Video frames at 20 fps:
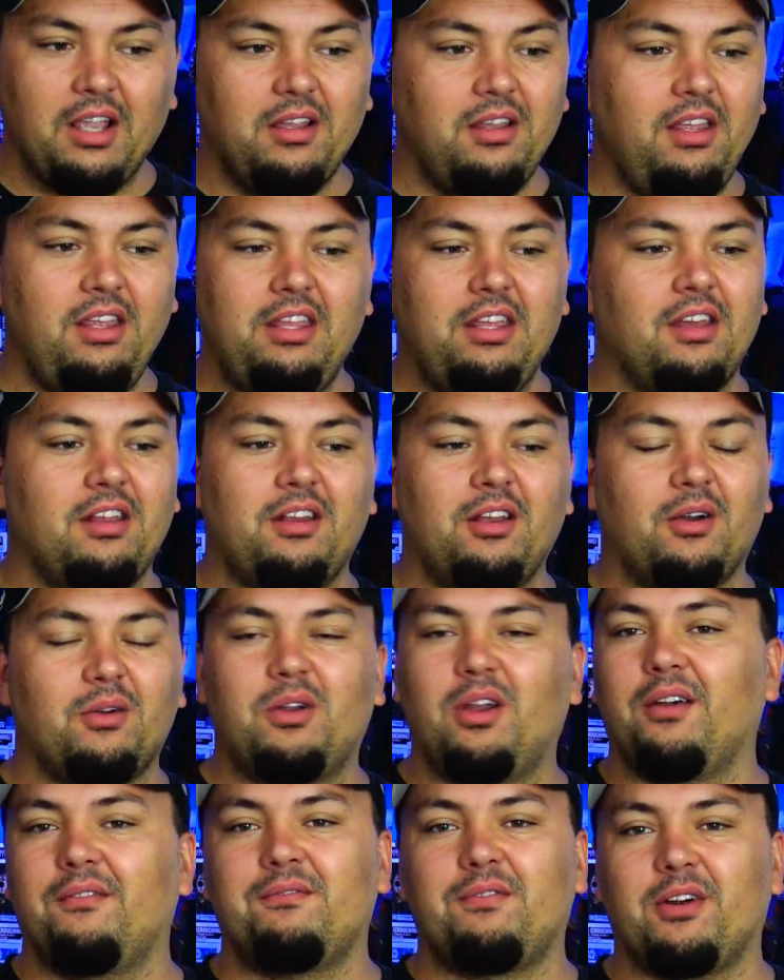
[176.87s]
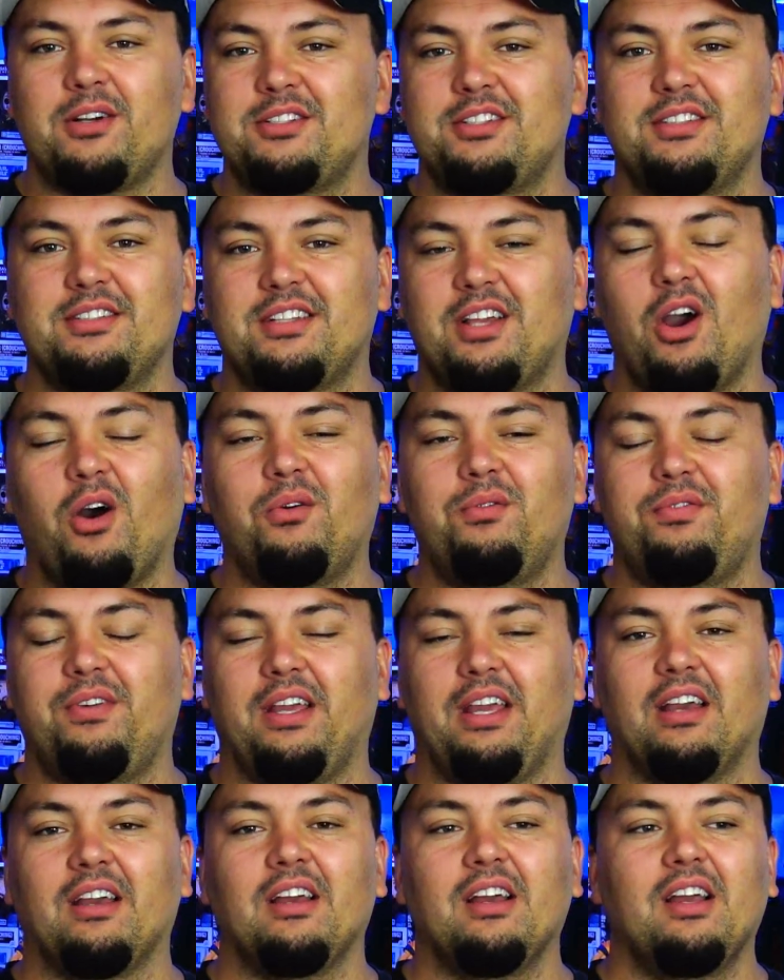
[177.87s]
you know, versus
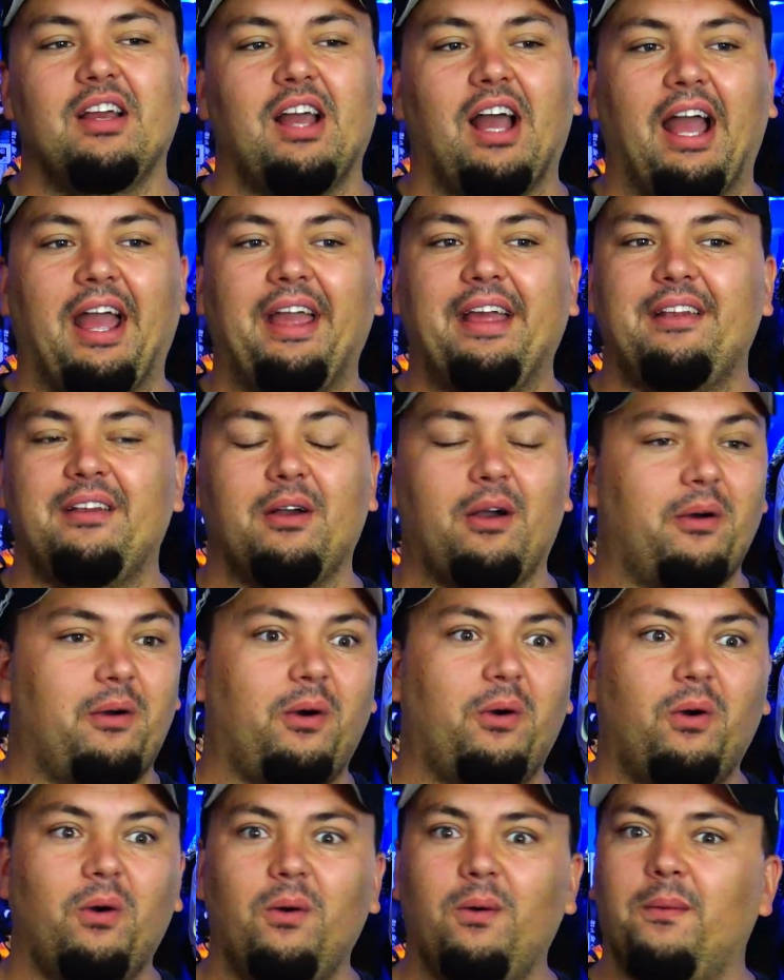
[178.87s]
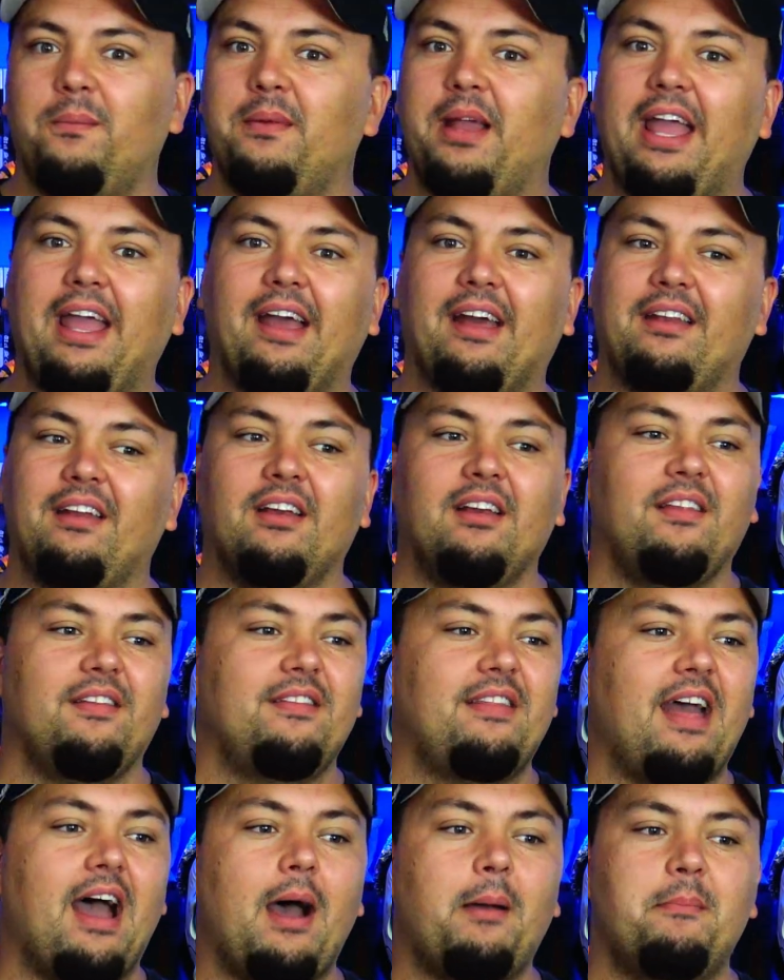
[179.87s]
Kofi. And, oh man,
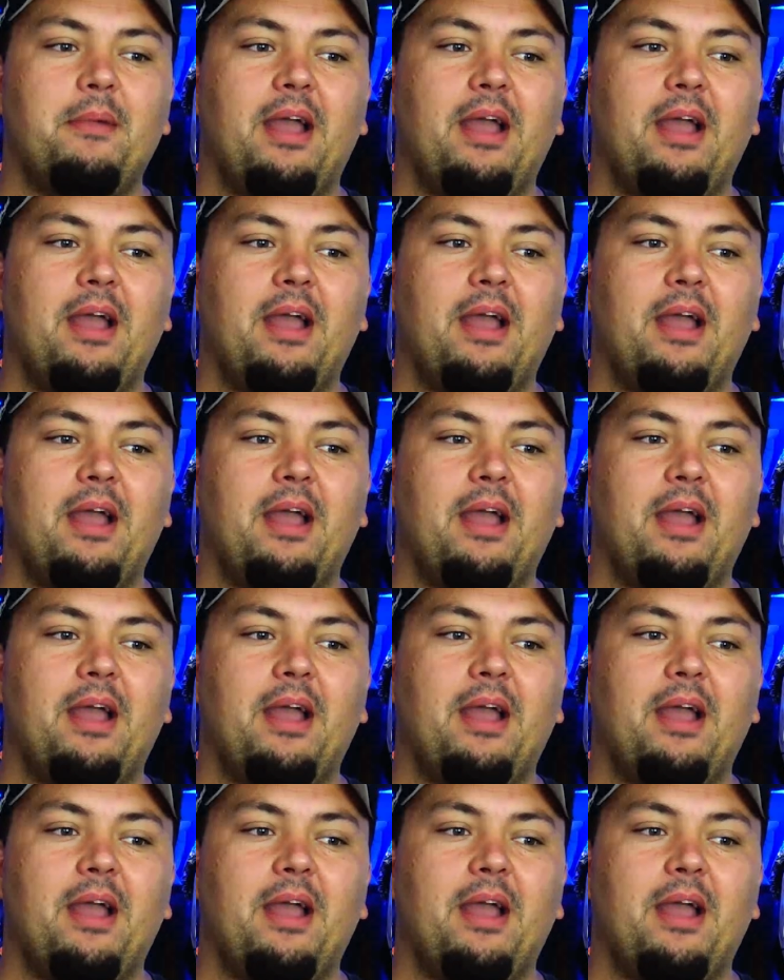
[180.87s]
that